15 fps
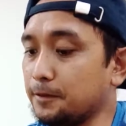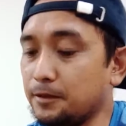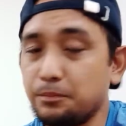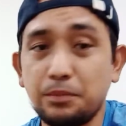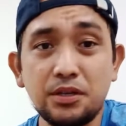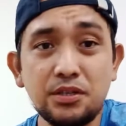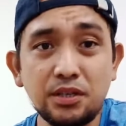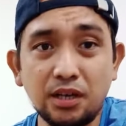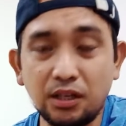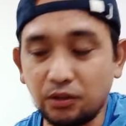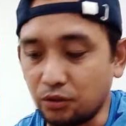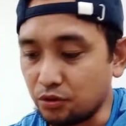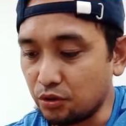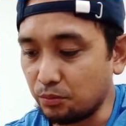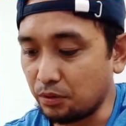basic lang
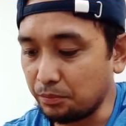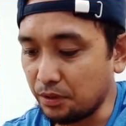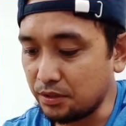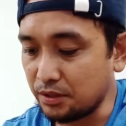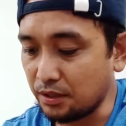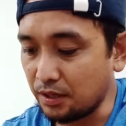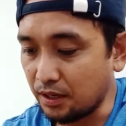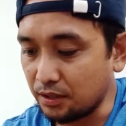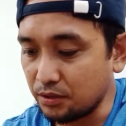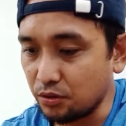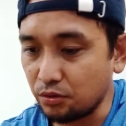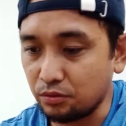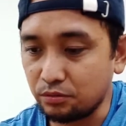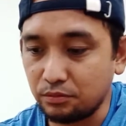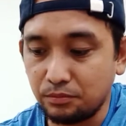to, sobrang basic lang.
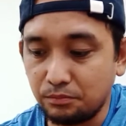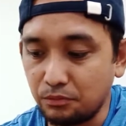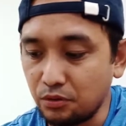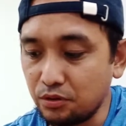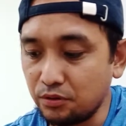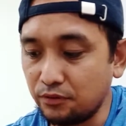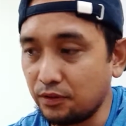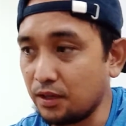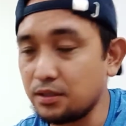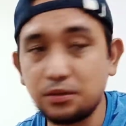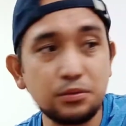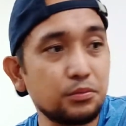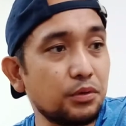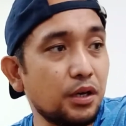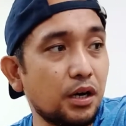So most of
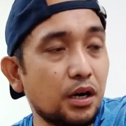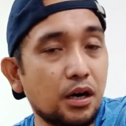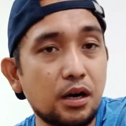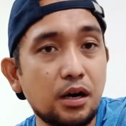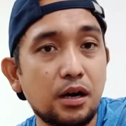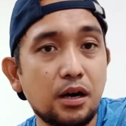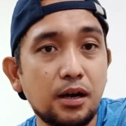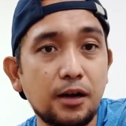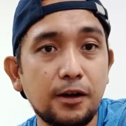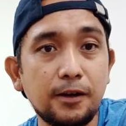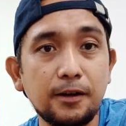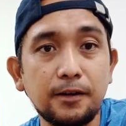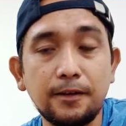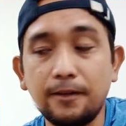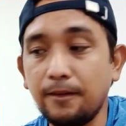us we
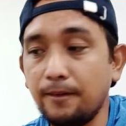are